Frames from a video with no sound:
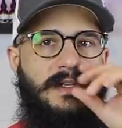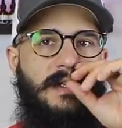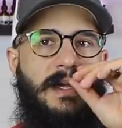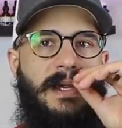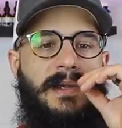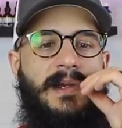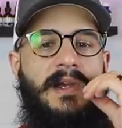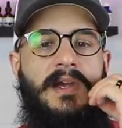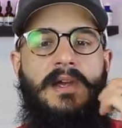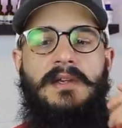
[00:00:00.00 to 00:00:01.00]
is like.
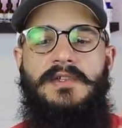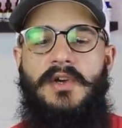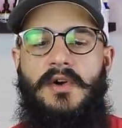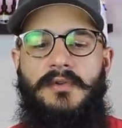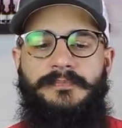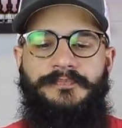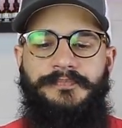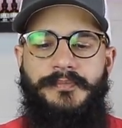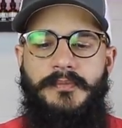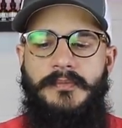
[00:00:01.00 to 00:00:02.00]
So
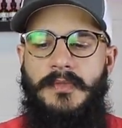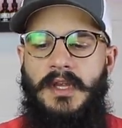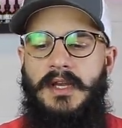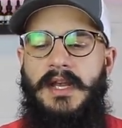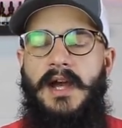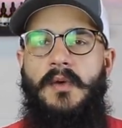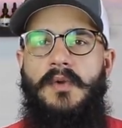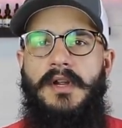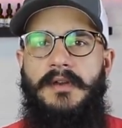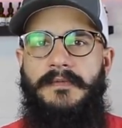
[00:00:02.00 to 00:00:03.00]
now
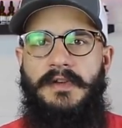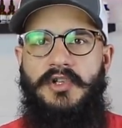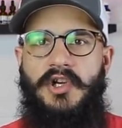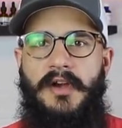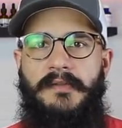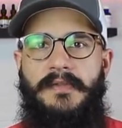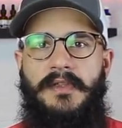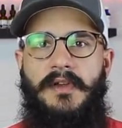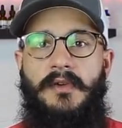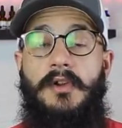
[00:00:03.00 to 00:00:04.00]
we're going to finish off
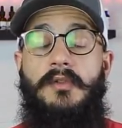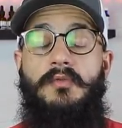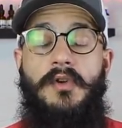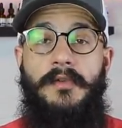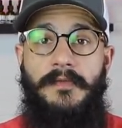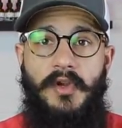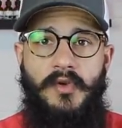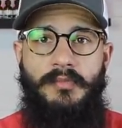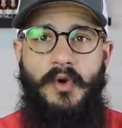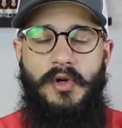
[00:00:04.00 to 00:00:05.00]
the
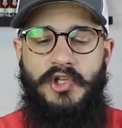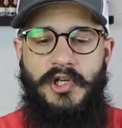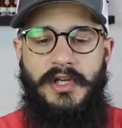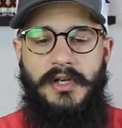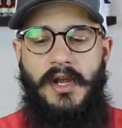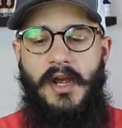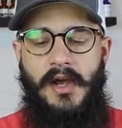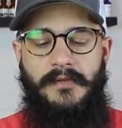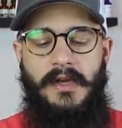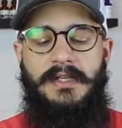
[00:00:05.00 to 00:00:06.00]
review portion
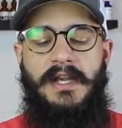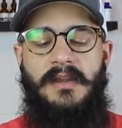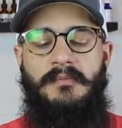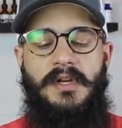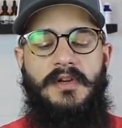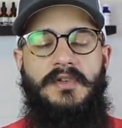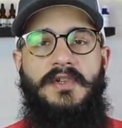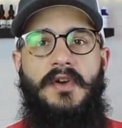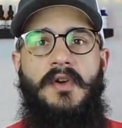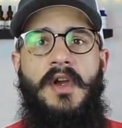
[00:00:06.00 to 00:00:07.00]
of Untamed Beard.
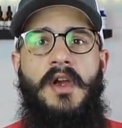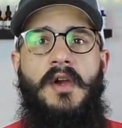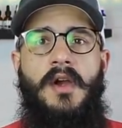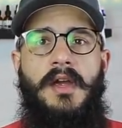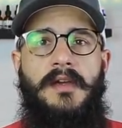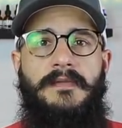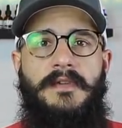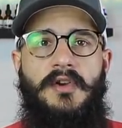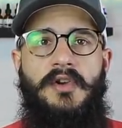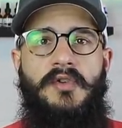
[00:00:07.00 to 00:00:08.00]
So if
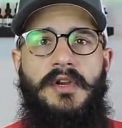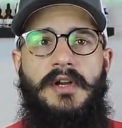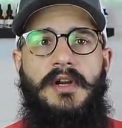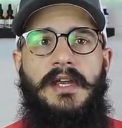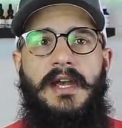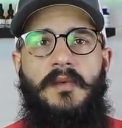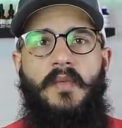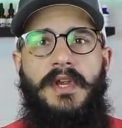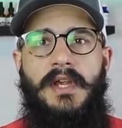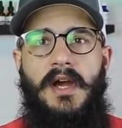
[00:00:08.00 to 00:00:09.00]
you're new here again,
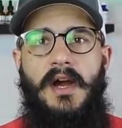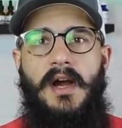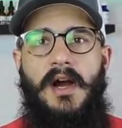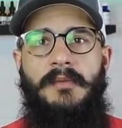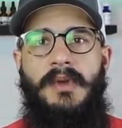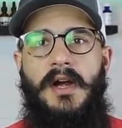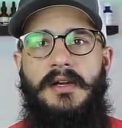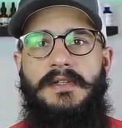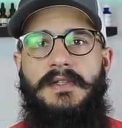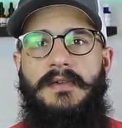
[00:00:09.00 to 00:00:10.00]
we
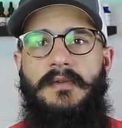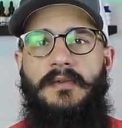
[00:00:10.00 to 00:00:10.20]
unbox,